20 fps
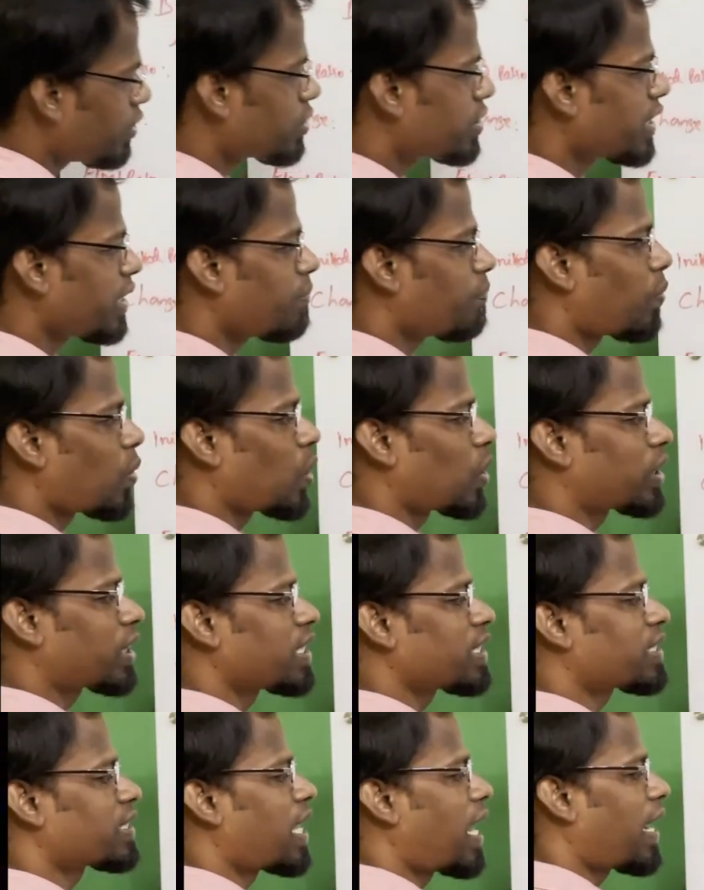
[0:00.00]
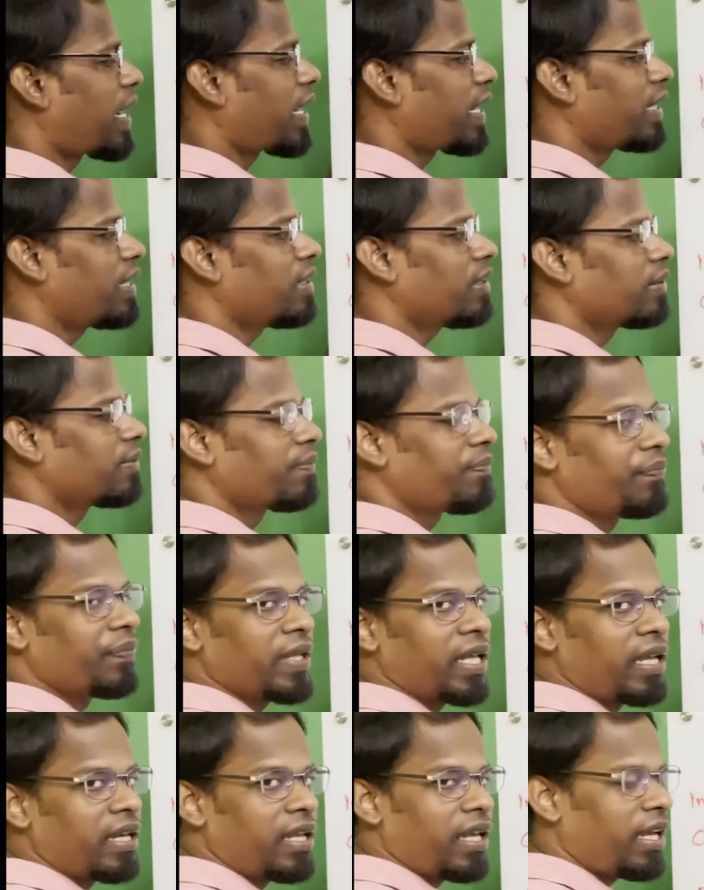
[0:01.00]
see both the side.
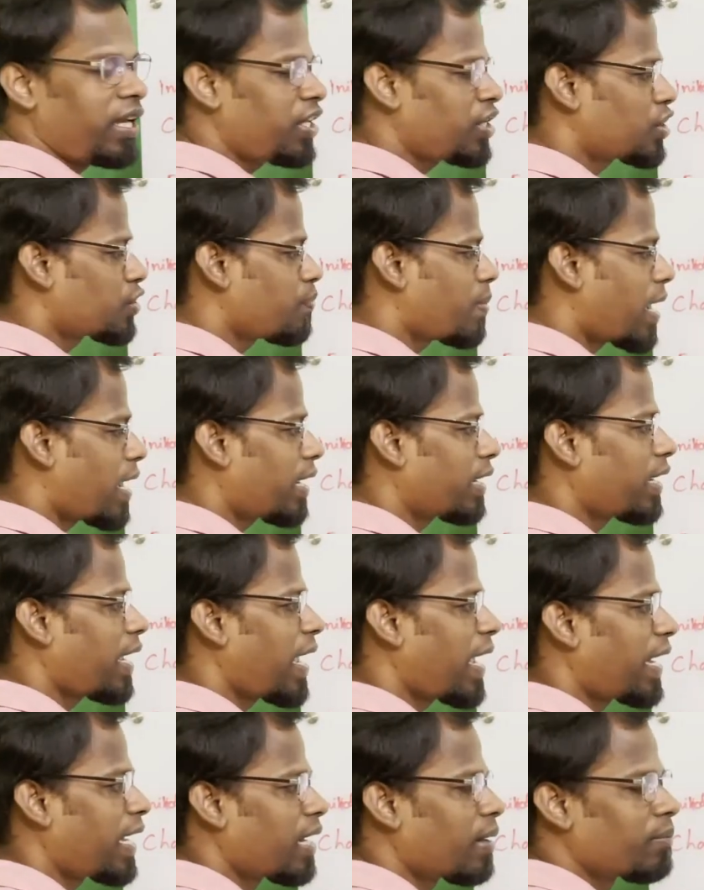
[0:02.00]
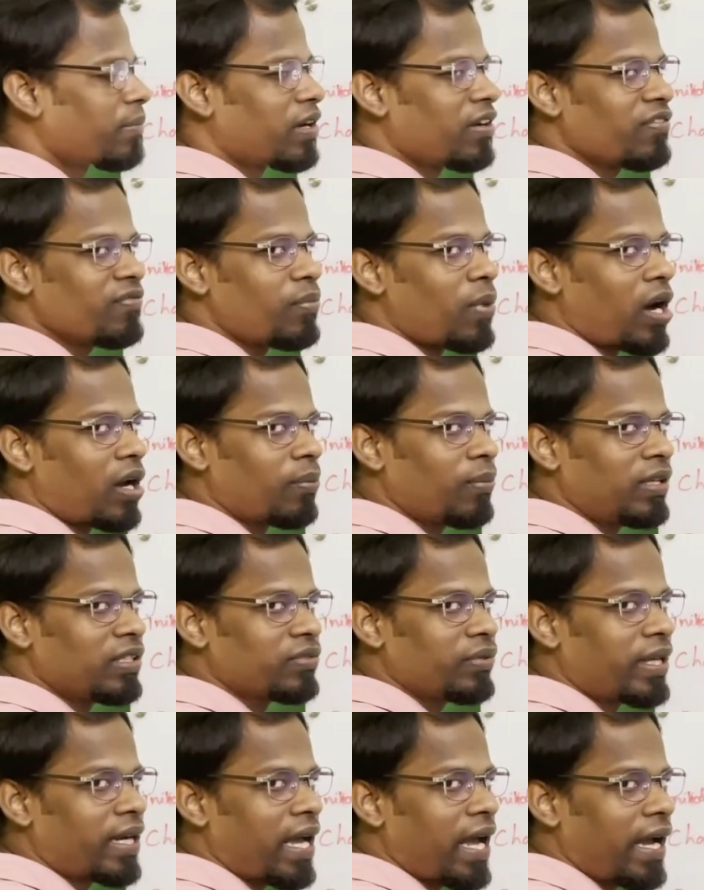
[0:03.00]
In each bag, n number of marbles
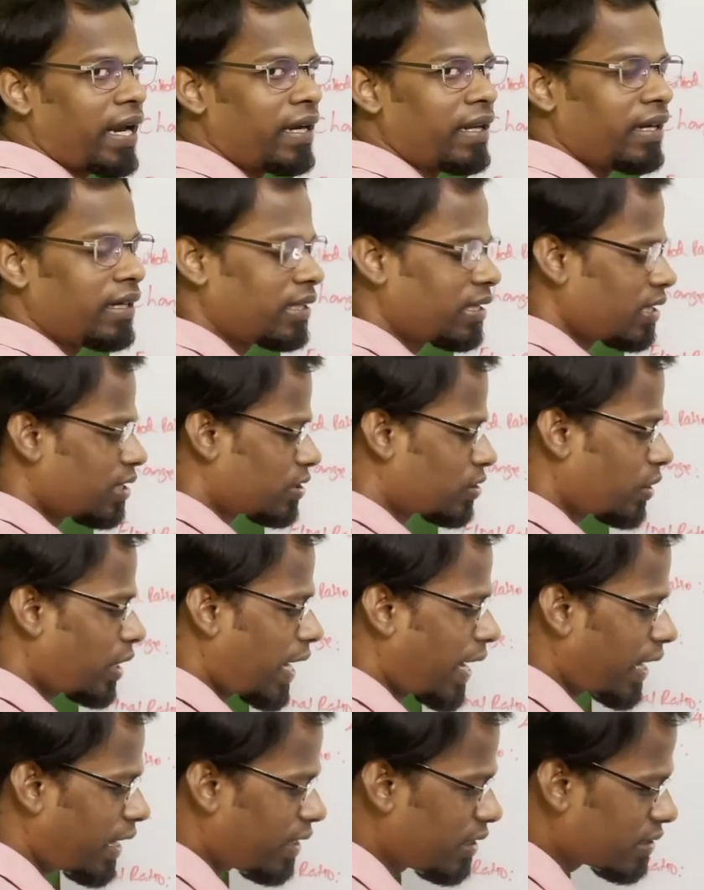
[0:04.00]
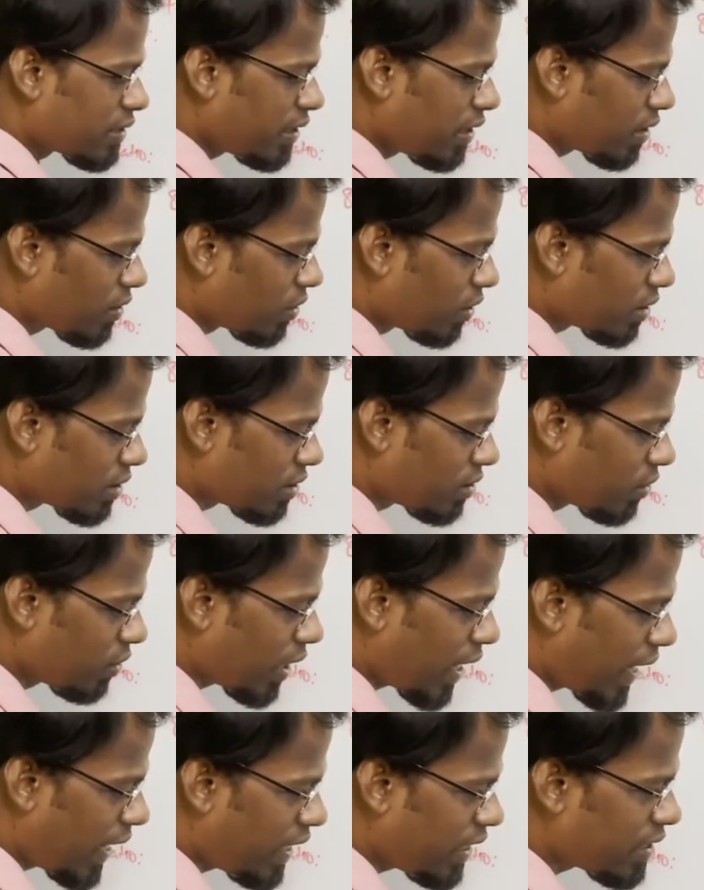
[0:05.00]
were added. So n is equals to
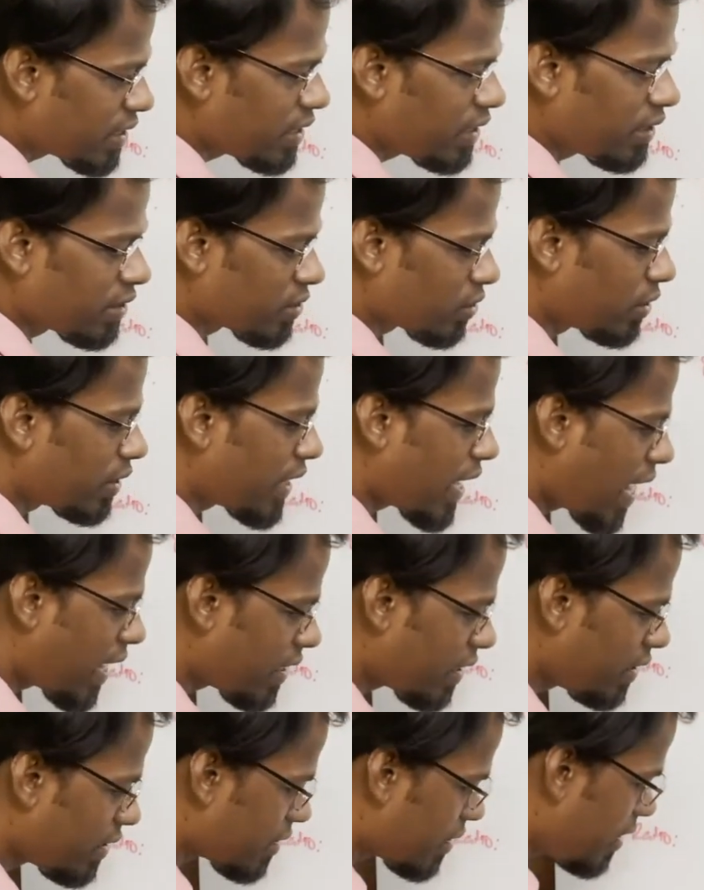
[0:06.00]
80. So that is